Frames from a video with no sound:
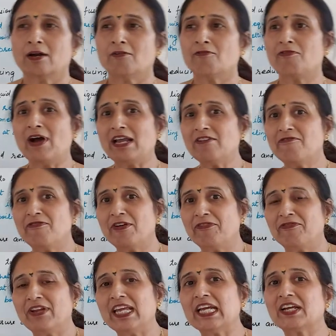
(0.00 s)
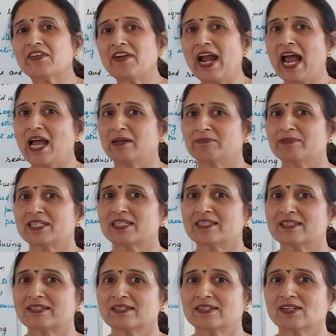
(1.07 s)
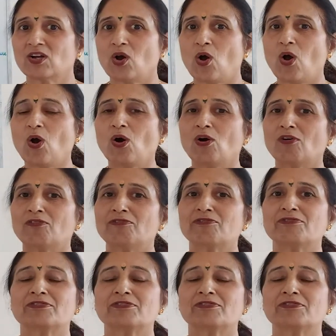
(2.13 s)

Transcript: 150 grams of